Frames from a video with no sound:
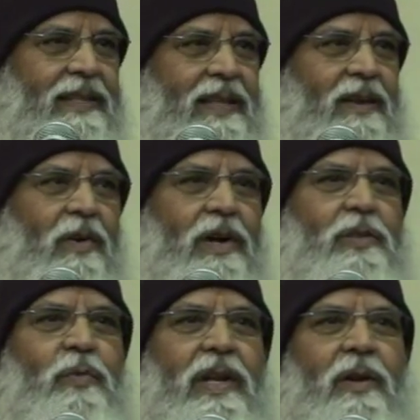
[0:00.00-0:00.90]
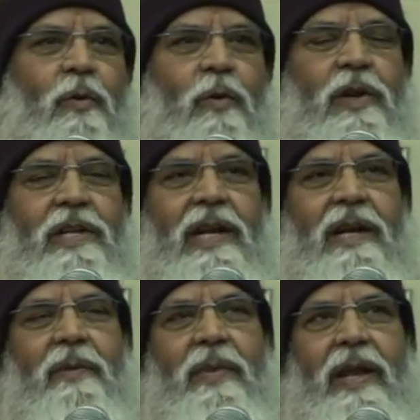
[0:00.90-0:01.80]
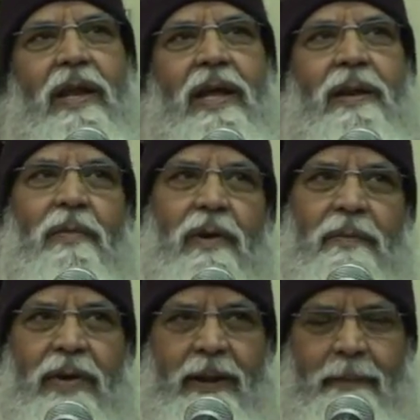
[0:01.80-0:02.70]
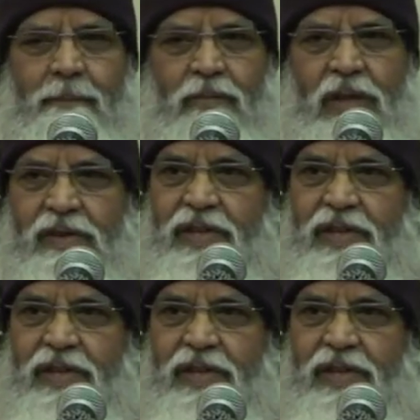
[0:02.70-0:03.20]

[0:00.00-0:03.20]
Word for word: There was one old gentleman in Bombay, a